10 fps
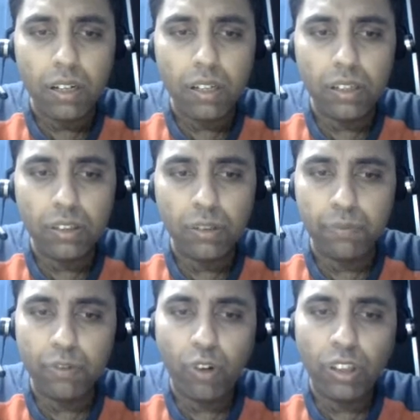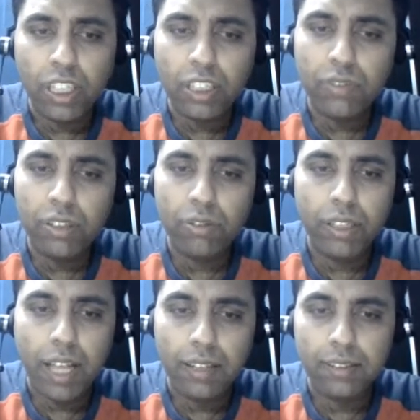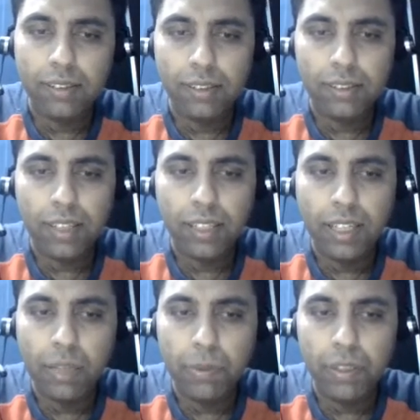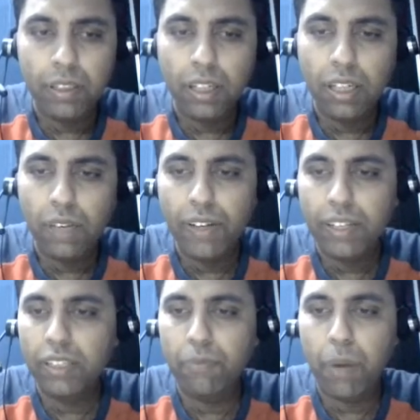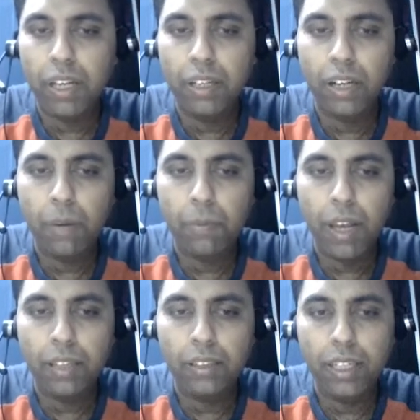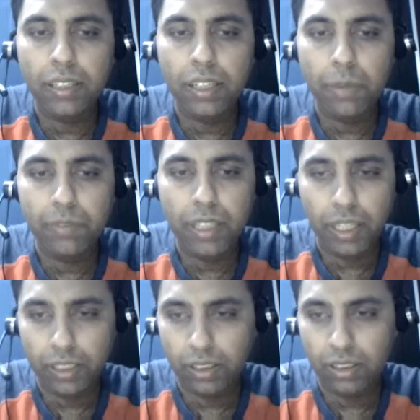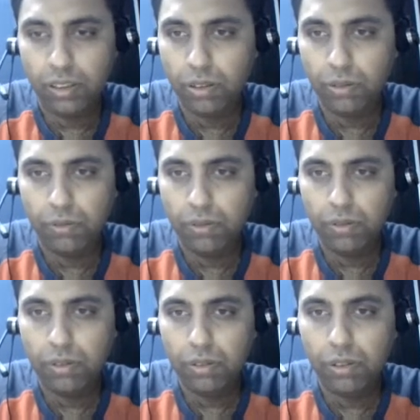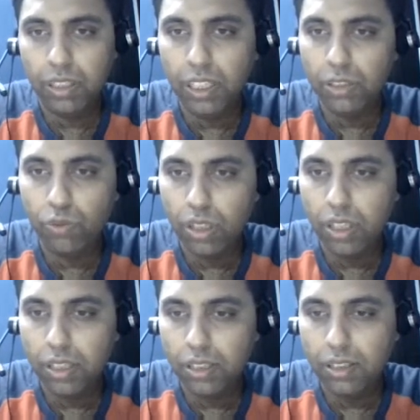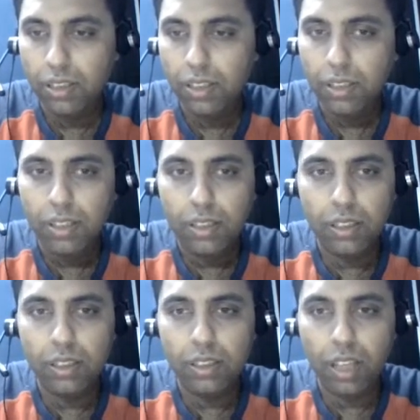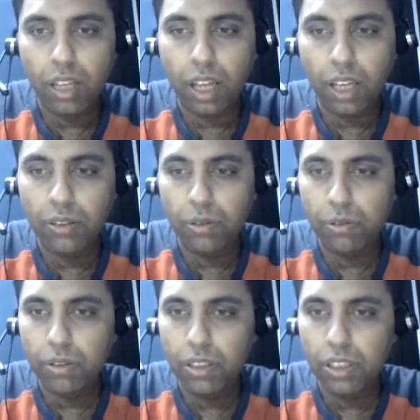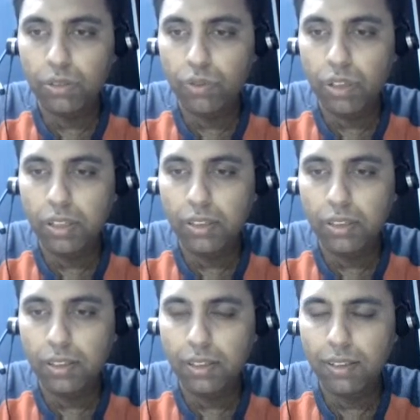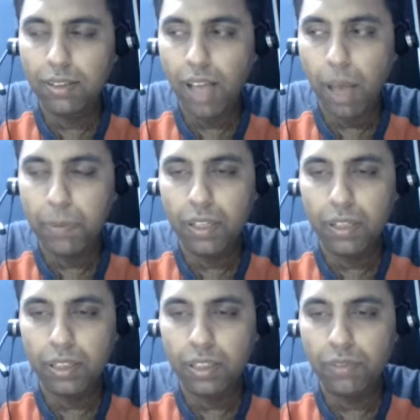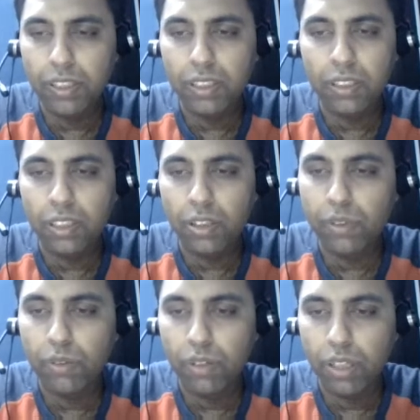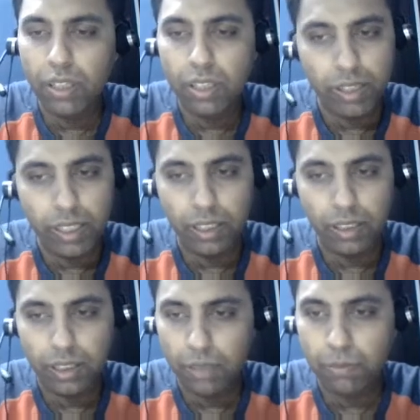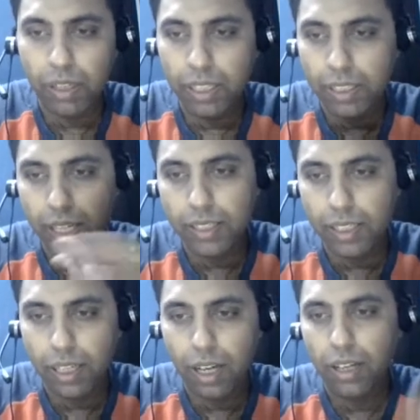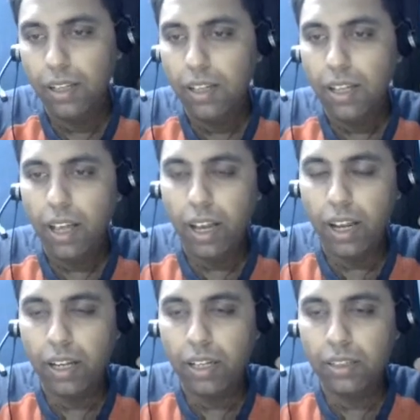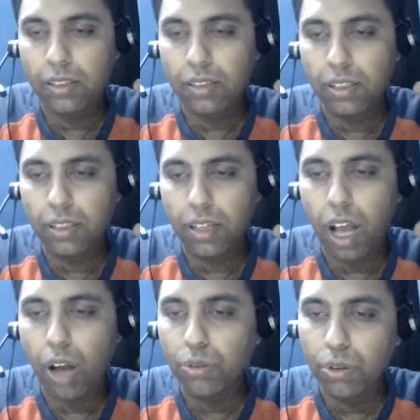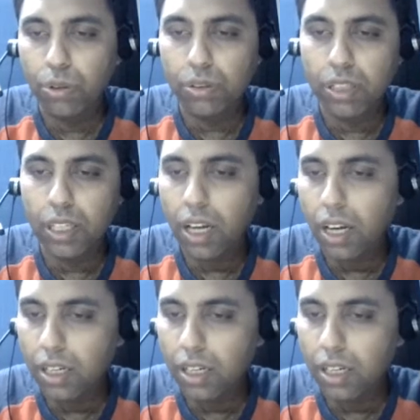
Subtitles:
so context window analysis can help in effective bigram and Ngram selection. So these words, I know these words appear in the vicinity of the word training in my entire data, and how close they are